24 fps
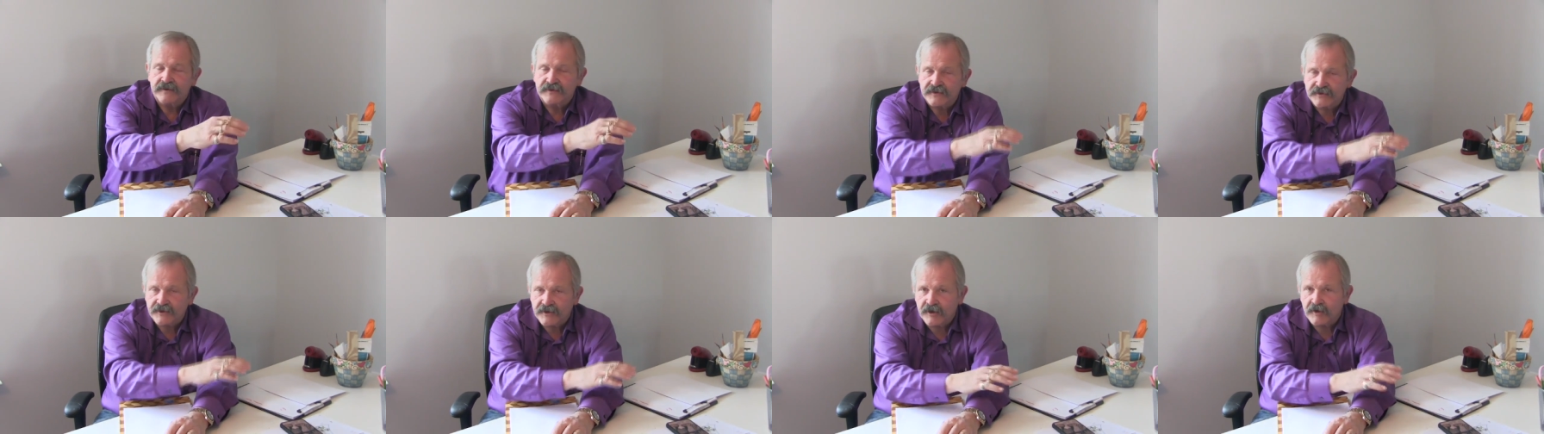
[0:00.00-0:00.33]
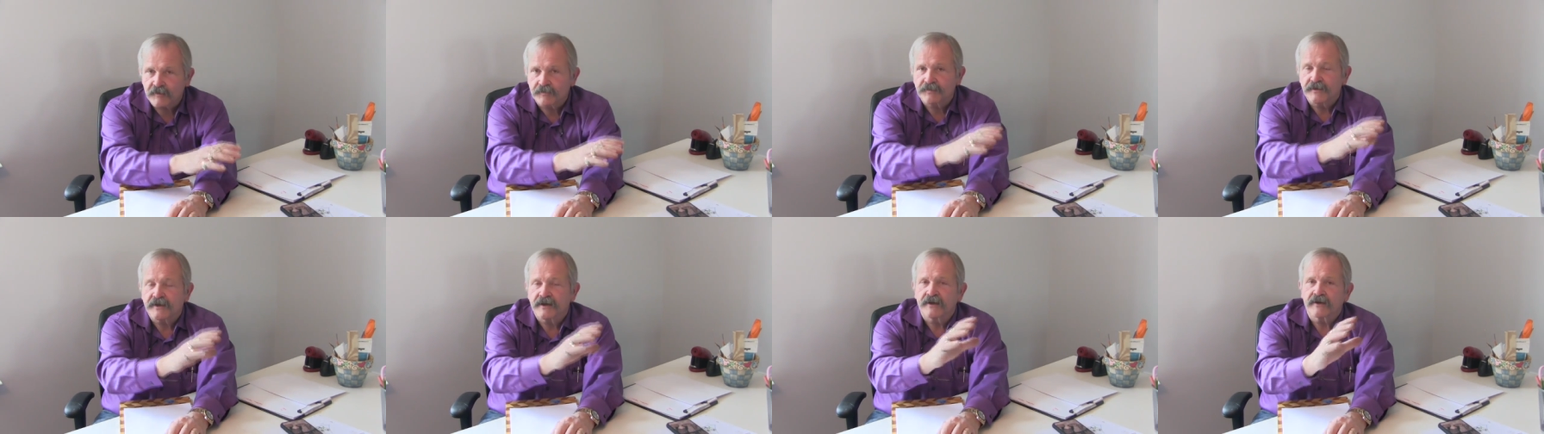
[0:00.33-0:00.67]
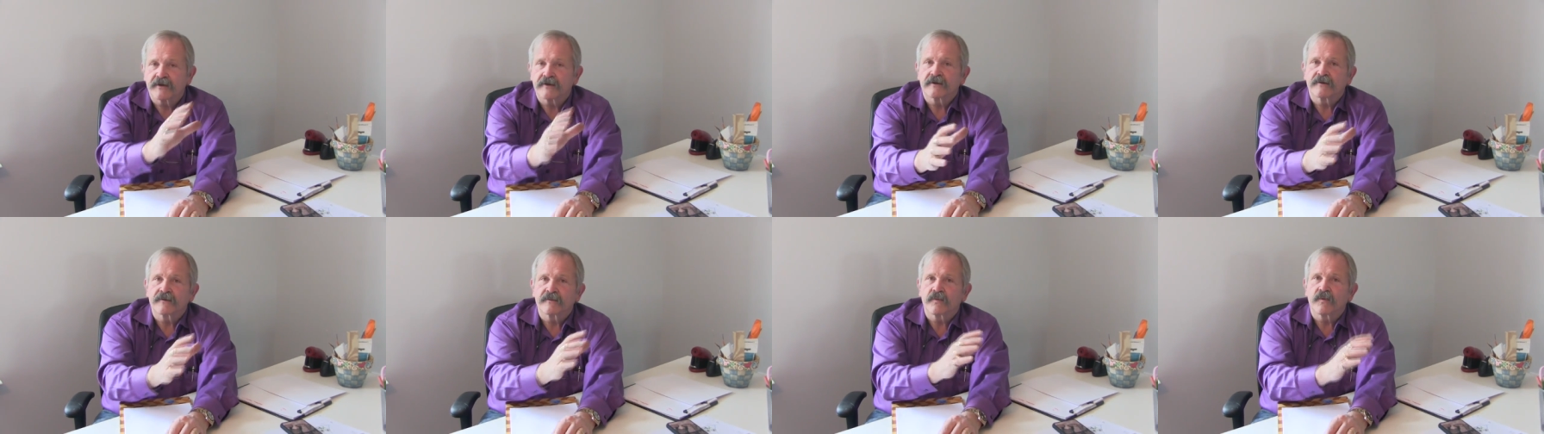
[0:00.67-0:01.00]
the sculpting,
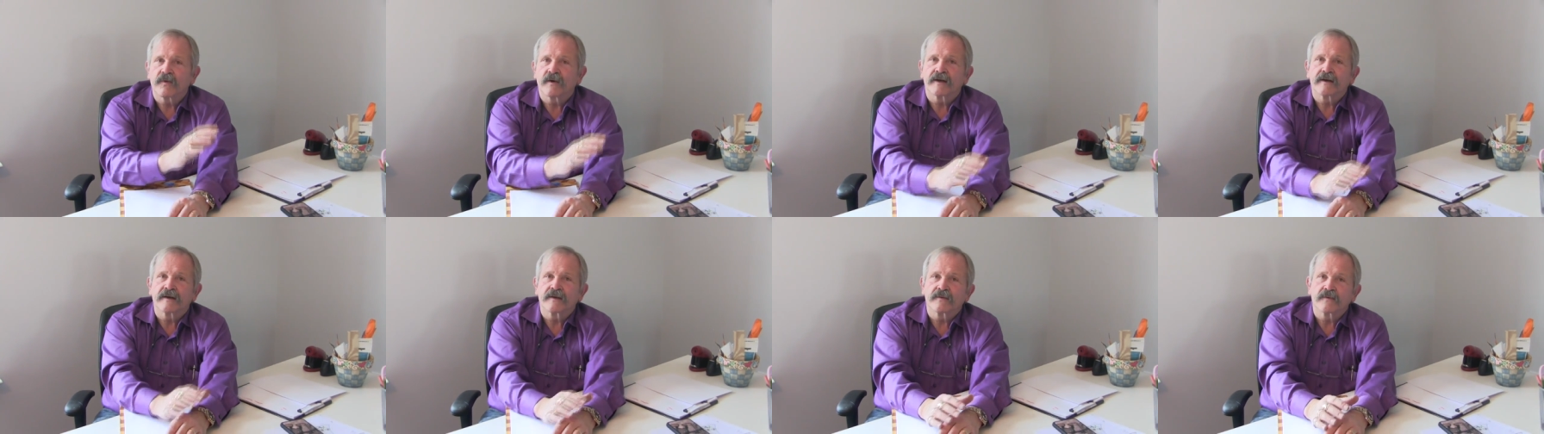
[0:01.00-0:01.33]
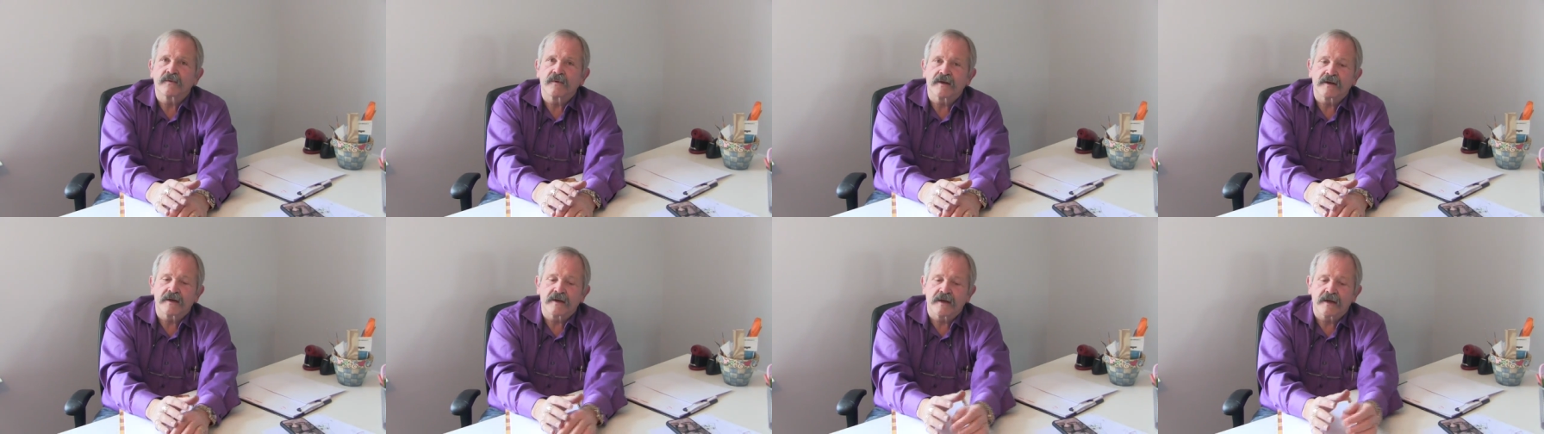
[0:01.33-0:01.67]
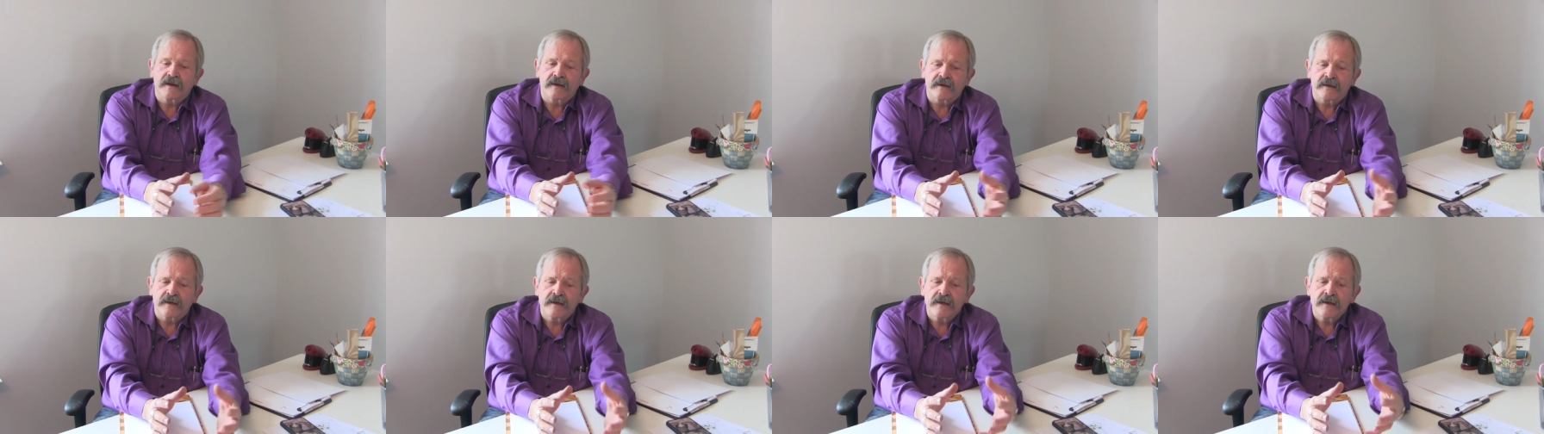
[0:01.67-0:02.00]
or
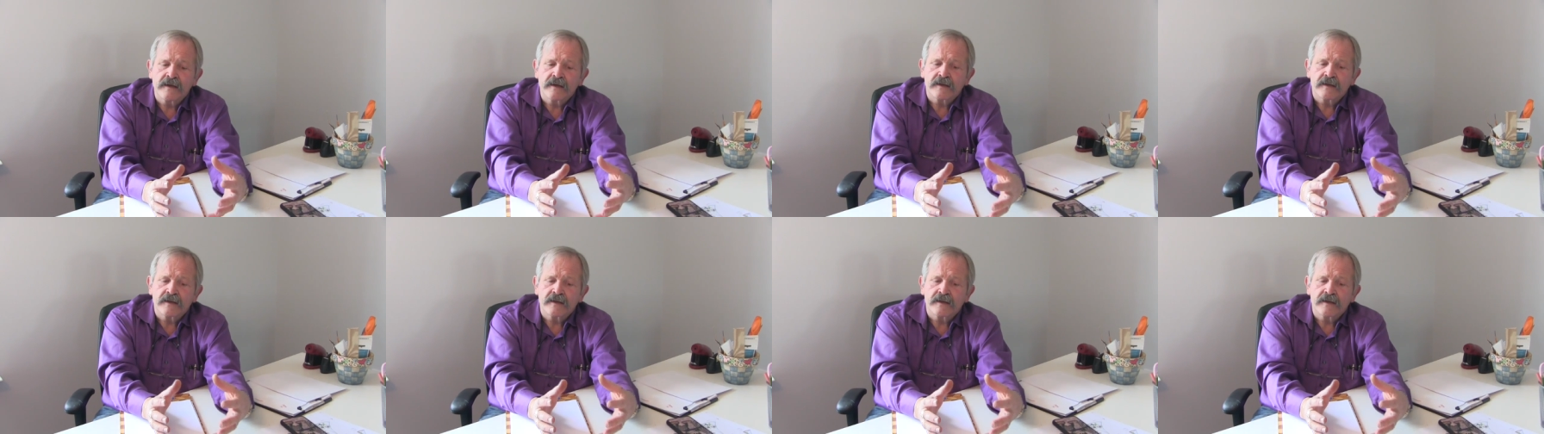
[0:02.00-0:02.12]
whatnot,